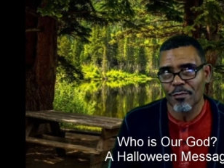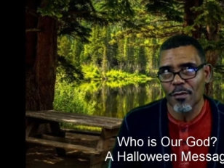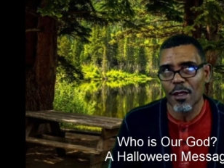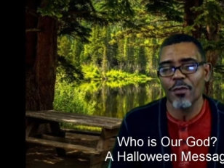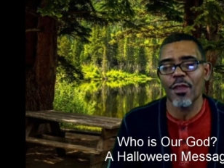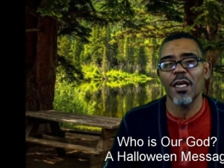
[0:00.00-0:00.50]

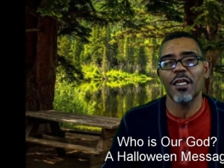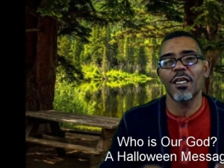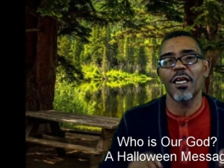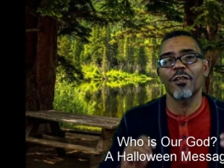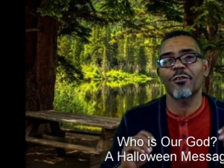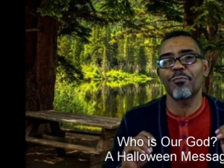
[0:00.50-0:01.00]
that it
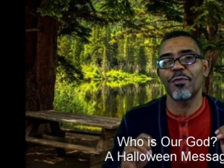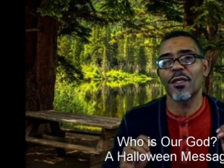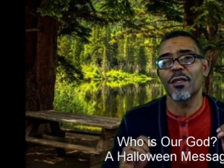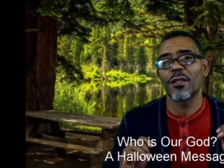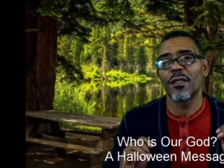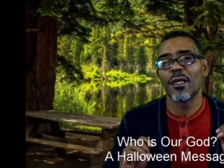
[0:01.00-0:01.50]
has
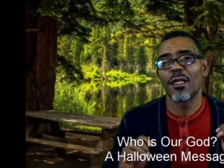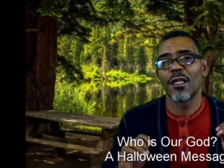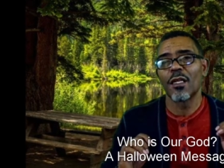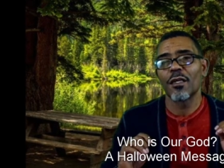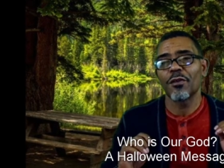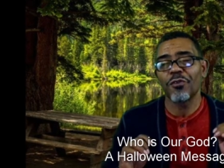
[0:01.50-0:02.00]
been
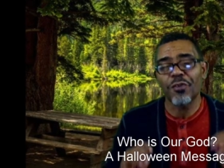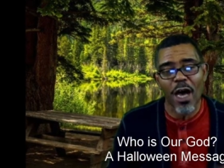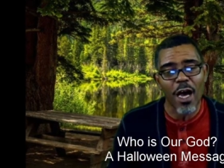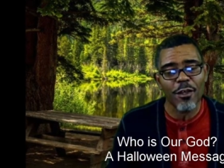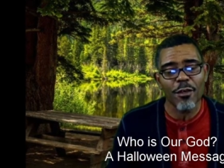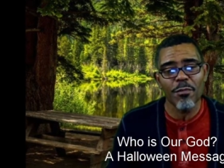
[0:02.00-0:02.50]

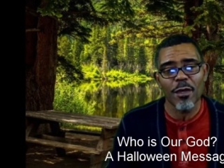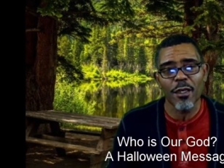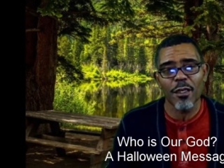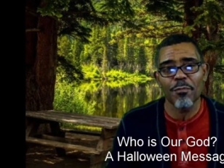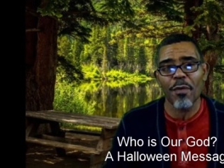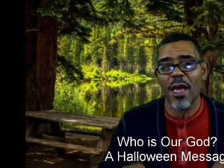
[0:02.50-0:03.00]

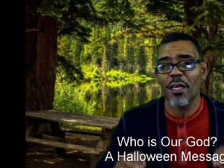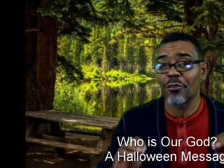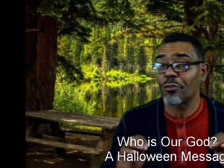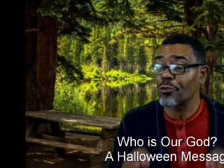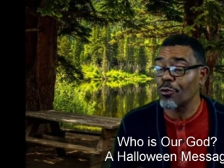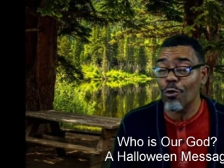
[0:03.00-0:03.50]
documented by
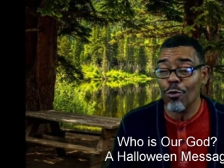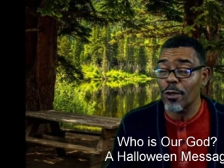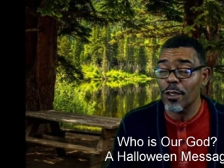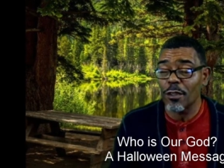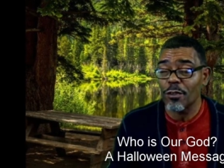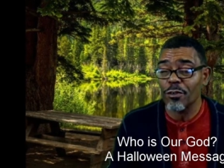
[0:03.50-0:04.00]

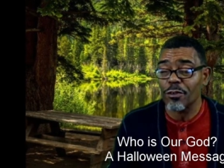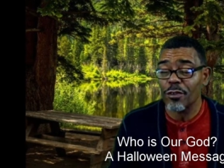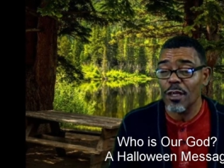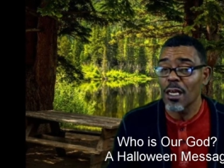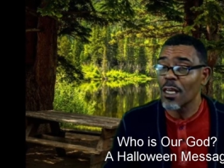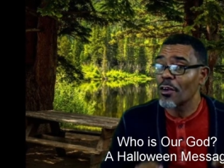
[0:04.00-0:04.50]
historians,
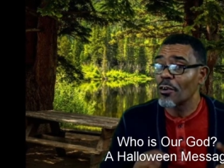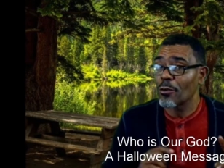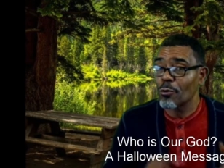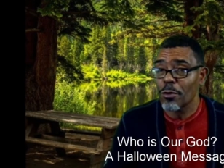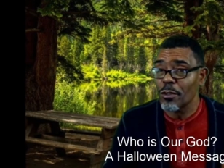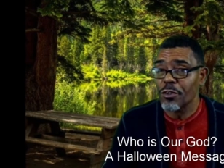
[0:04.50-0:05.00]

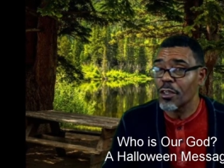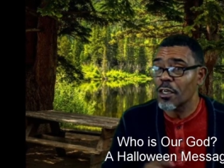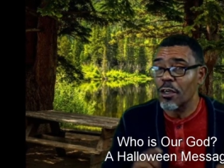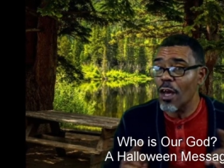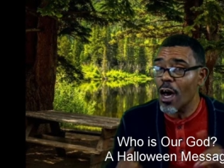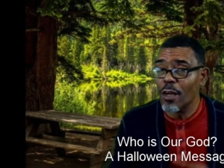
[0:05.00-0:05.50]
Christian and
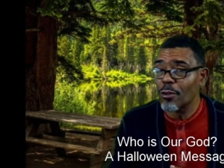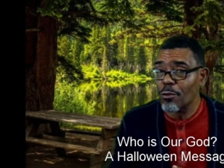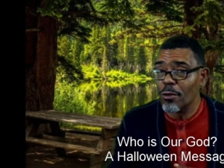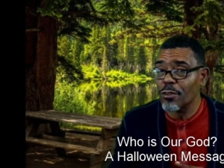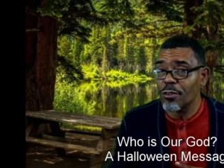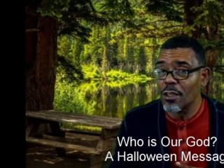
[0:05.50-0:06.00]
non
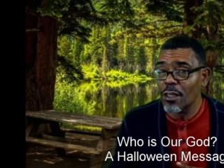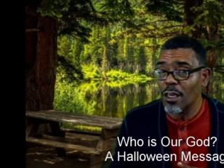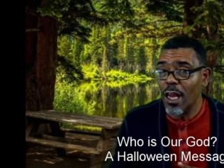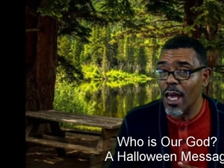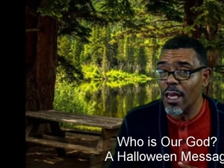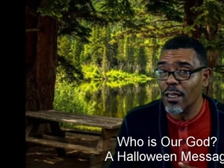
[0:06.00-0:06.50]
Christian
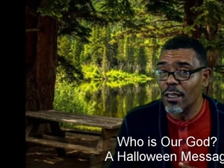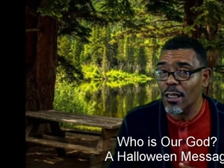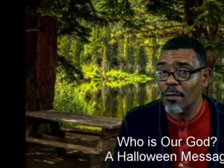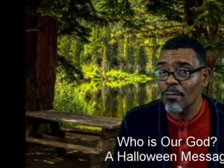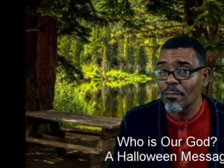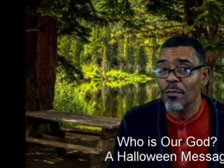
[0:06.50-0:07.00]
alike,
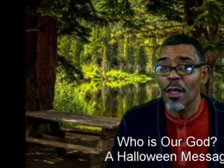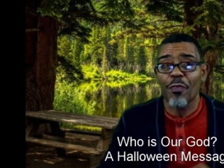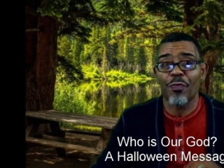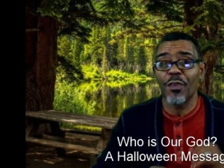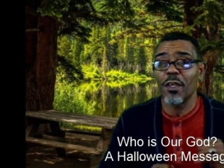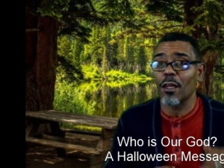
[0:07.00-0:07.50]

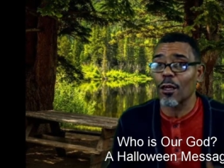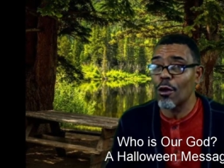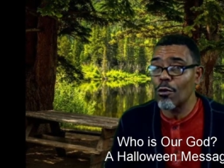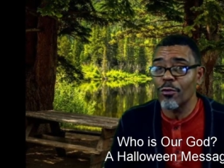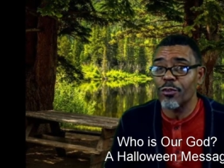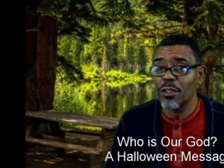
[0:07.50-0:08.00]

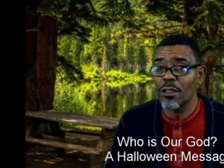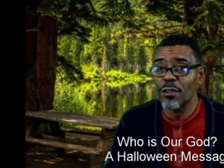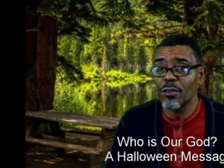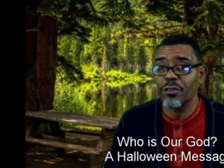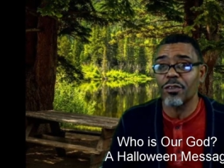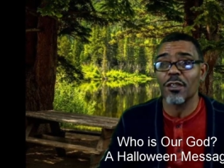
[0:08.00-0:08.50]

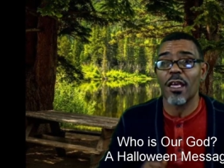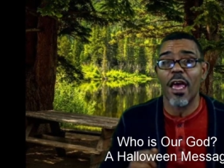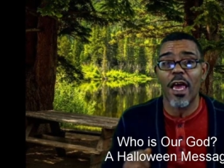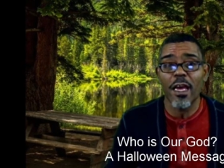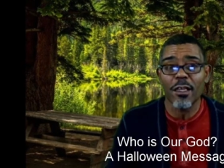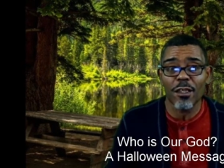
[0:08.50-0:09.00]
theologians,
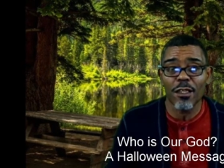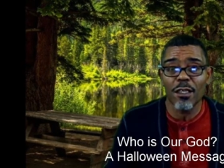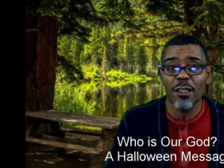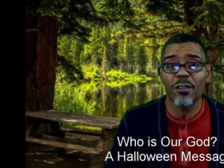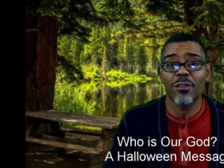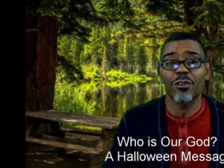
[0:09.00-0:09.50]

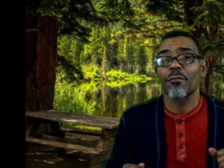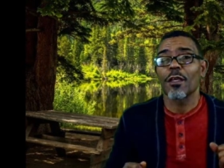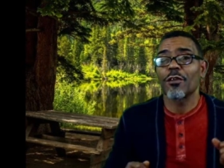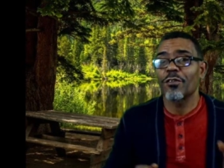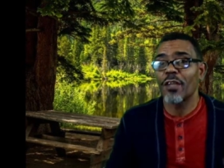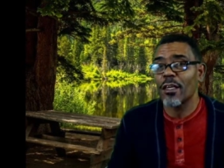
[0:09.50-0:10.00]
atheists,
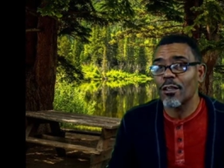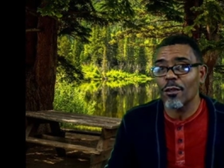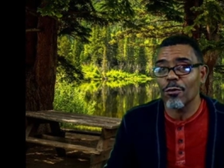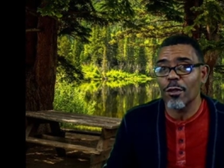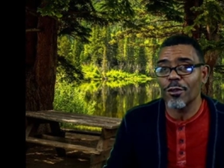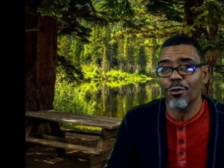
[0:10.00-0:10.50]
secular
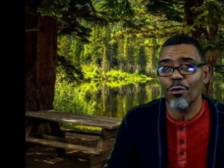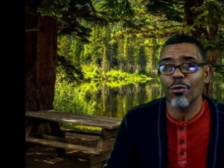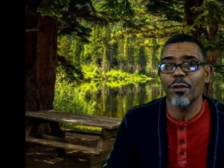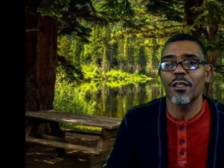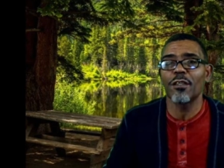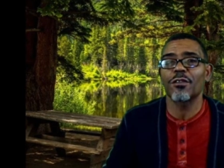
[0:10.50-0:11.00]

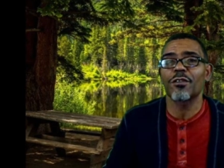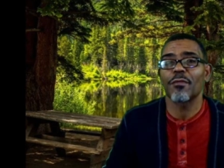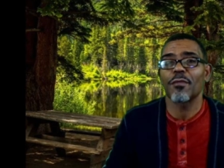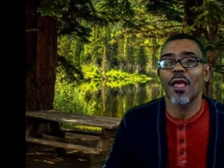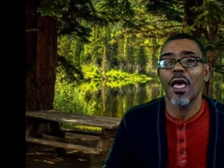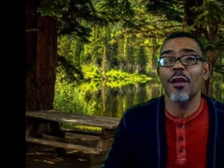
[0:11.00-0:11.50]
authorities,
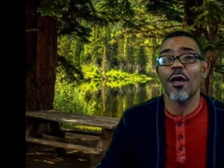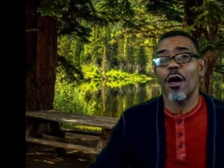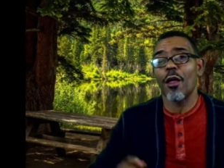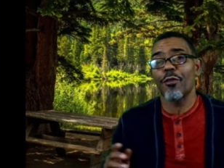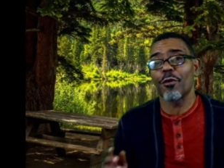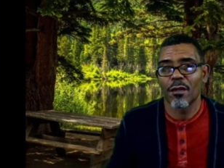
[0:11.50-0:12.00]
and
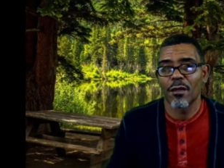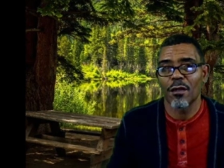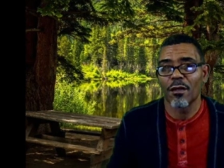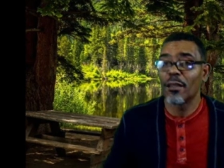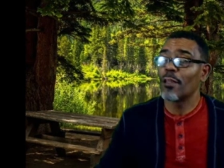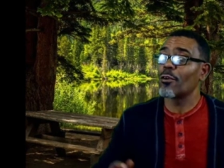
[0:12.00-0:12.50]
other
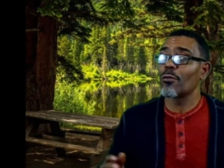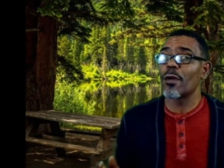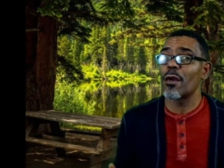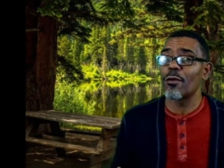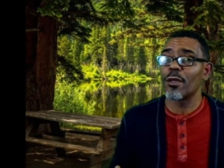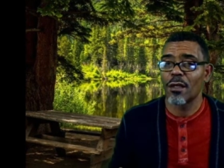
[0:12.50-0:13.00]

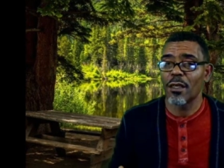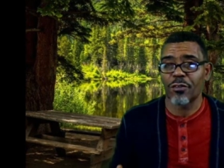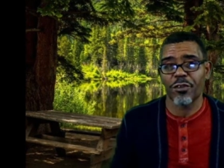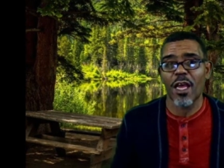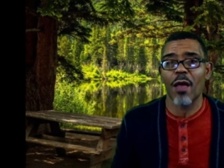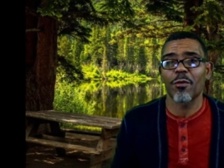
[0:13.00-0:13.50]
literary
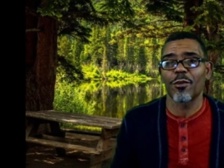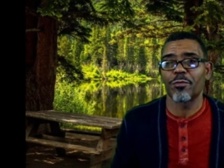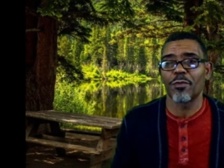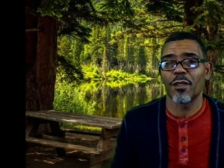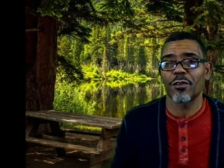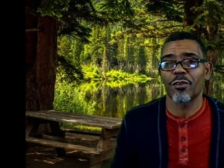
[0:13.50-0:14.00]

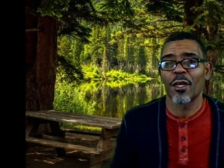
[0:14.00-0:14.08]
establishments